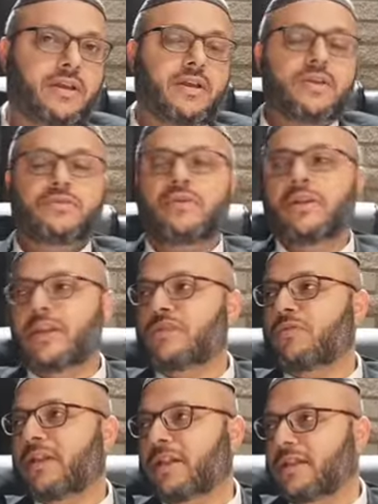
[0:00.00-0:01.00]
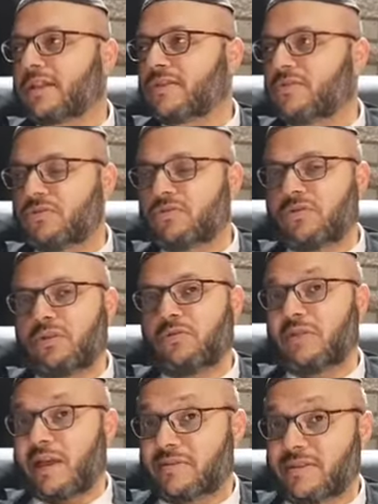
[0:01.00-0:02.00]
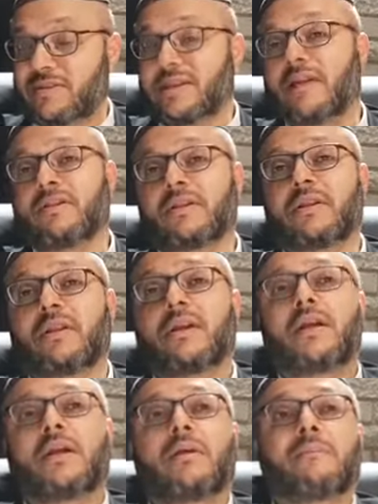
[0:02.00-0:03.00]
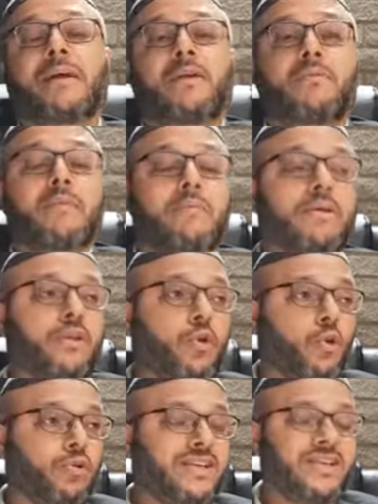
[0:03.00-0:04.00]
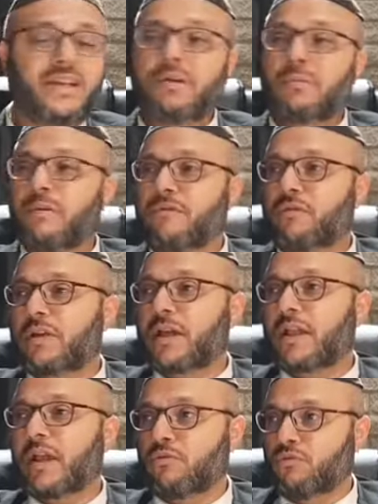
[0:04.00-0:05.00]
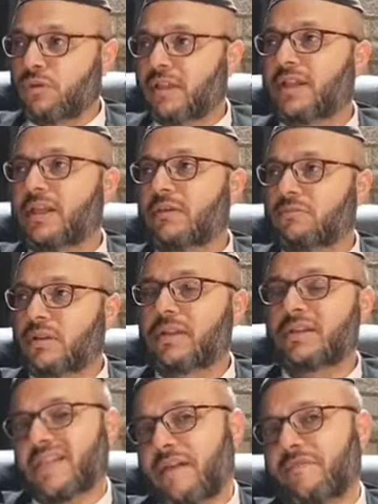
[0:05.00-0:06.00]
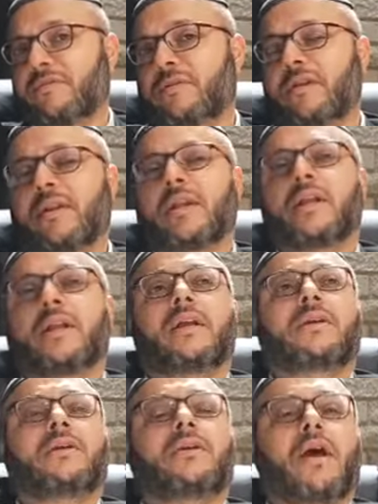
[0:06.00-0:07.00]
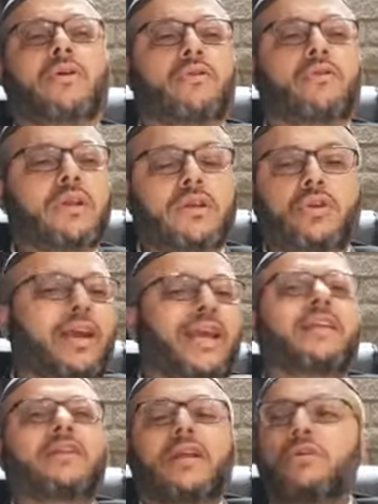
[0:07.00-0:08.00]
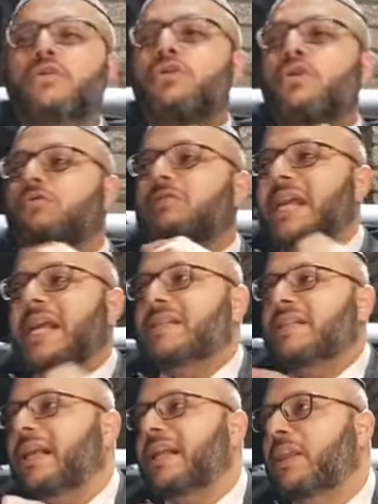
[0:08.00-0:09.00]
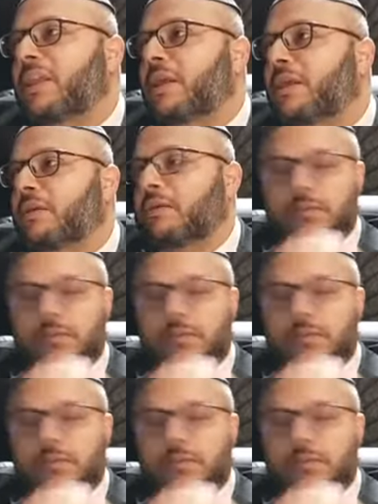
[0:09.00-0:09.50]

So in Israel, I did the surgery, 2007. But I remember the whole year before that, I really, really suffered. You know, I couldn't, you eat and you don't taste anything.